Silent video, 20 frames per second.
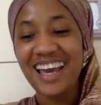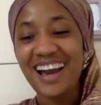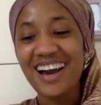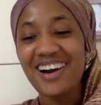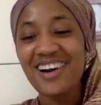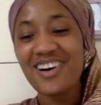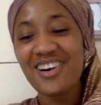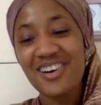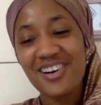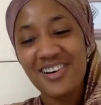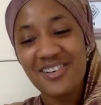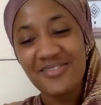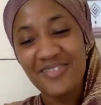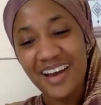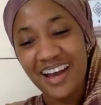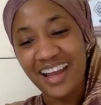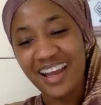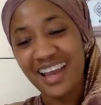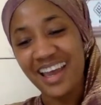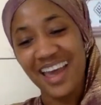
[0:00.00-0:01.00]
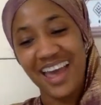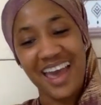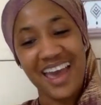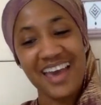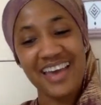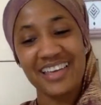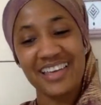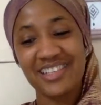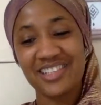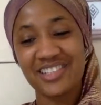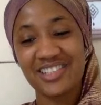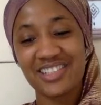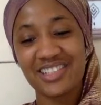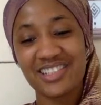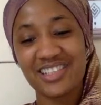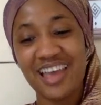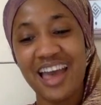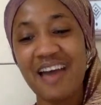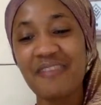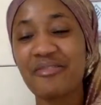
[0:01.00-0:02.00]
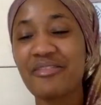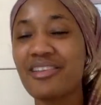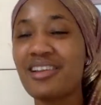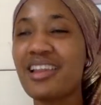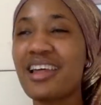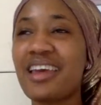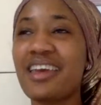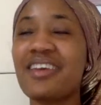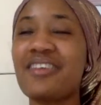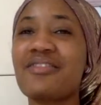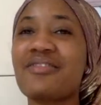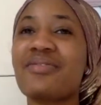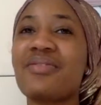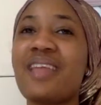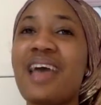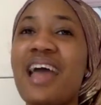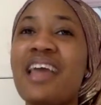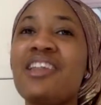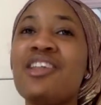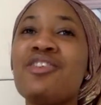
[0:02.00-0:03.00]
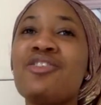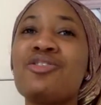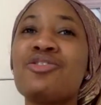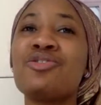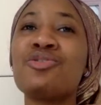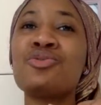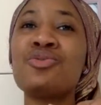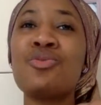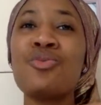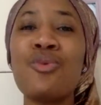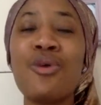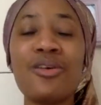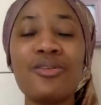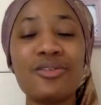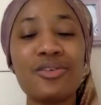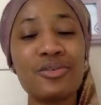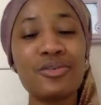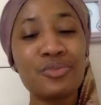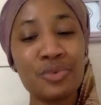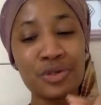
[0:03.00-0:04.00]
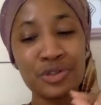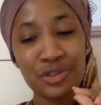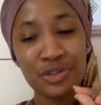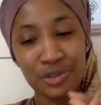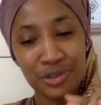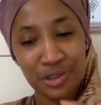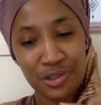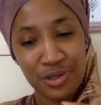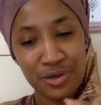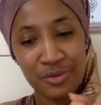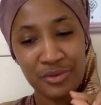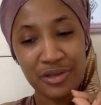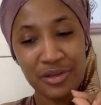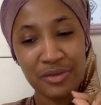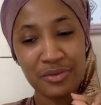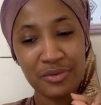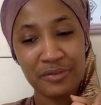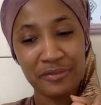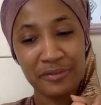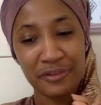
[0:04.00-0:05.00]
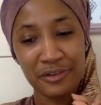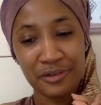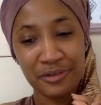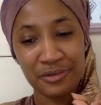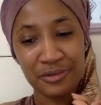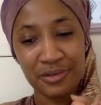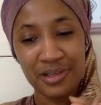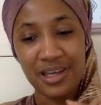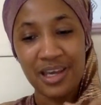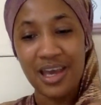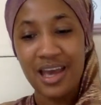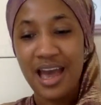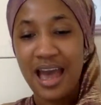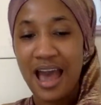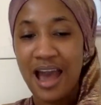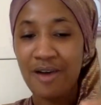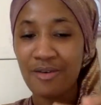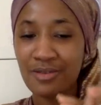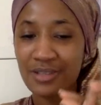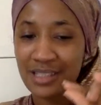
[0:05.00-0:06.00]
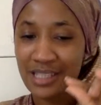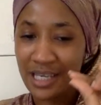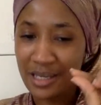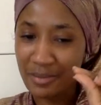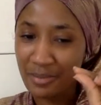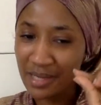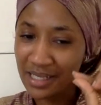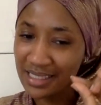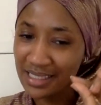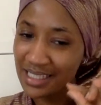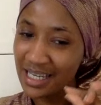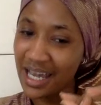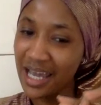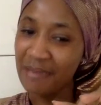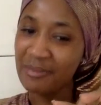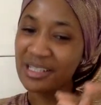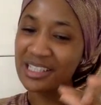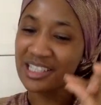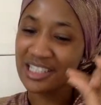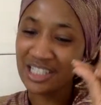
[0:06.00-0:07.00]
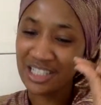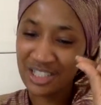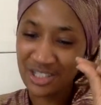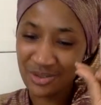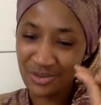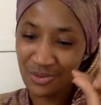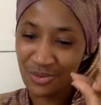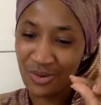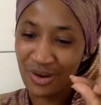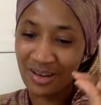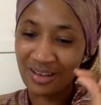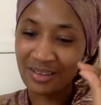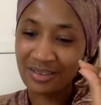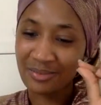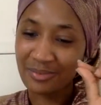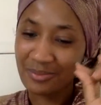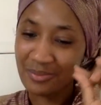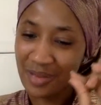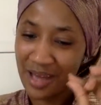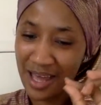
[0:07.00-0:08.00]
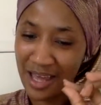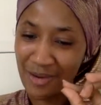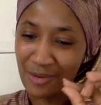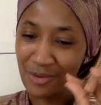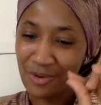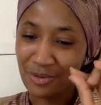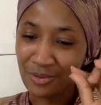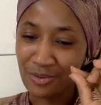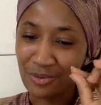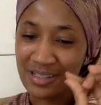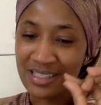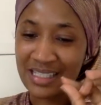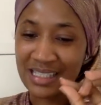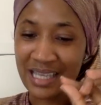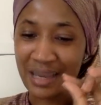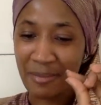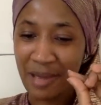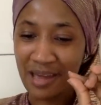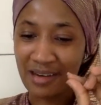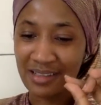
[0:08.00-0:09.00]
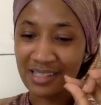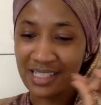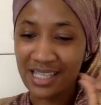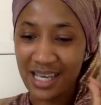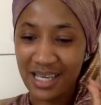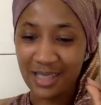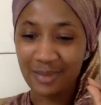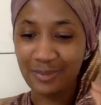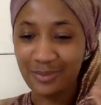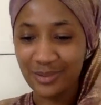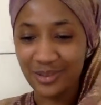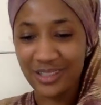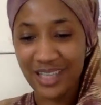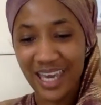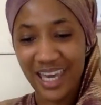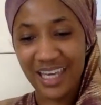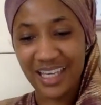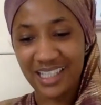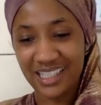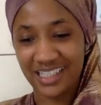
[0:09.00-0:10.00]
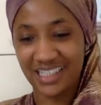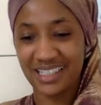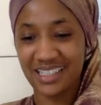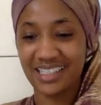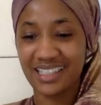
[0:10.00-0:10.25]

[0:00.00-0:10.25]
Oh, my gosh. I feel like I need to do one-on-one tutorial with you. I will take my time and teach you one by one, one step at a time, okay?